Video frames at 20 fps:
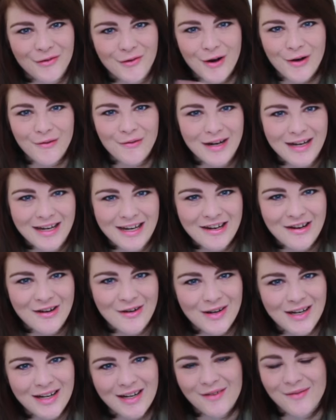You already know
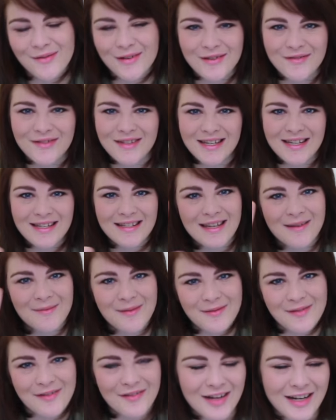it if you've seen some
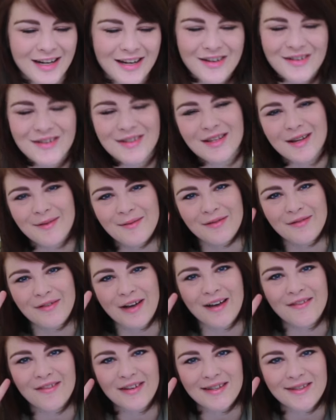of my videos. Number
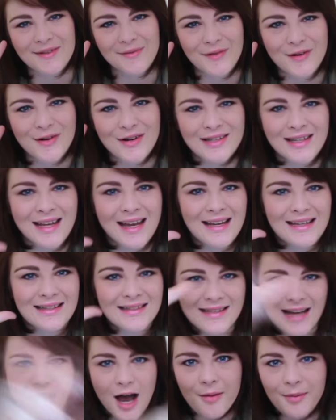five is, of course,
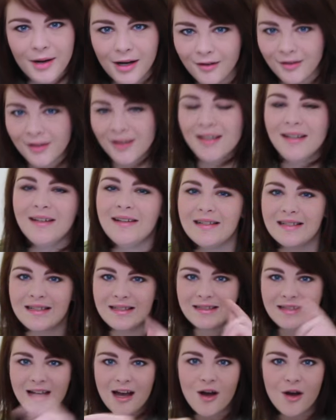
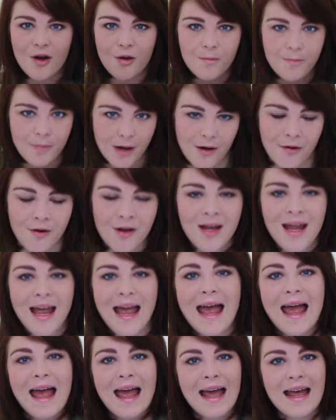Taobao.
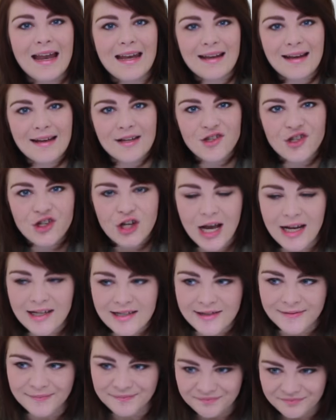And I
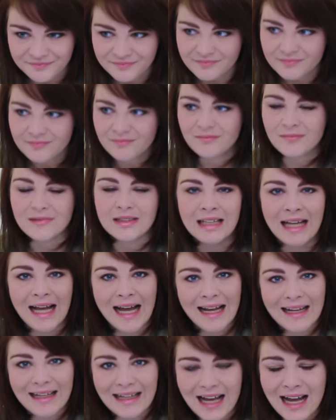checked,
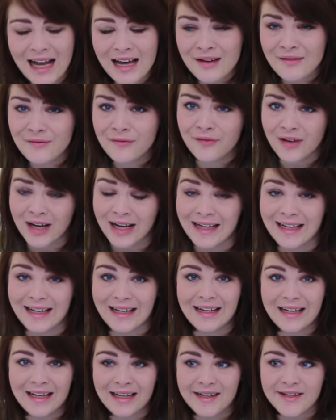I can't find
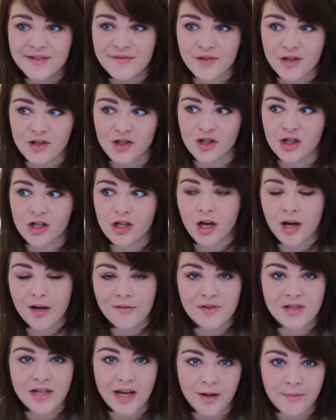an English version
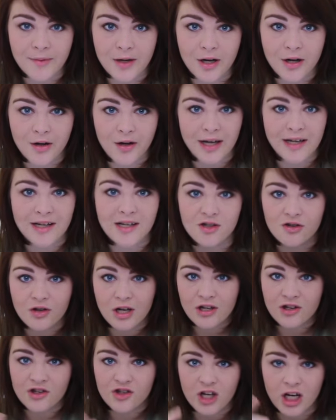of Taobao. I did
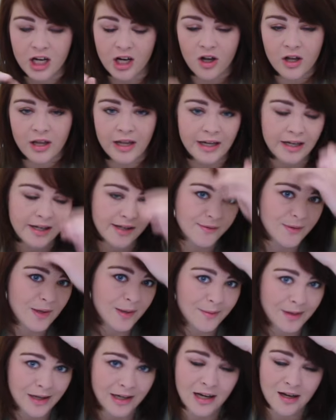try to check online as
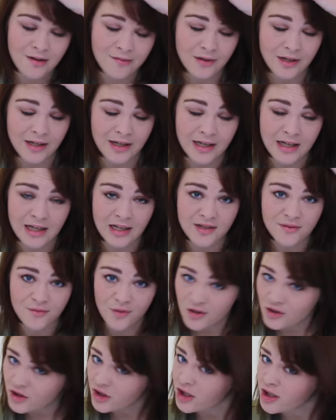well, but I can't find an English
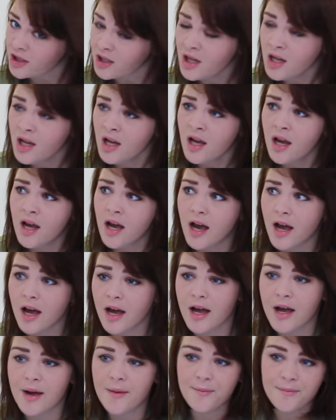version.
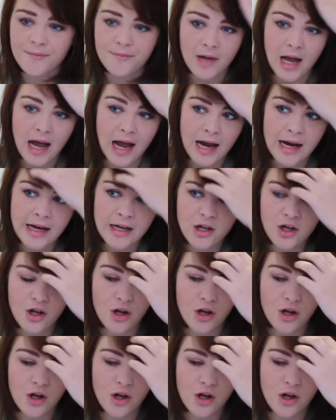I